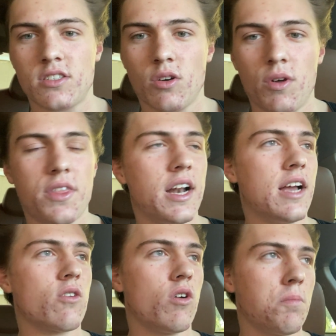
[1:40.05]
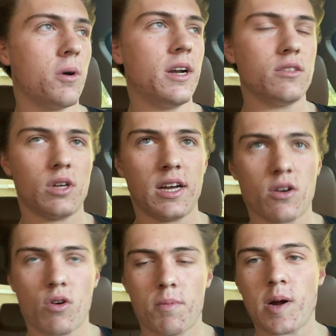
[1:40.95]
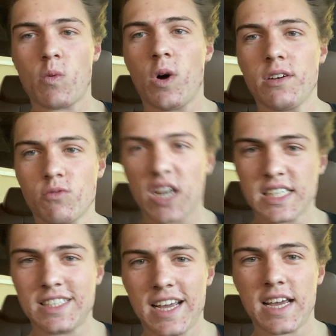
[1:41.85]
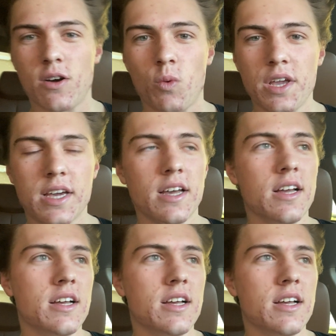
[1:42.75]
So one thing I incorporate one rest day a week,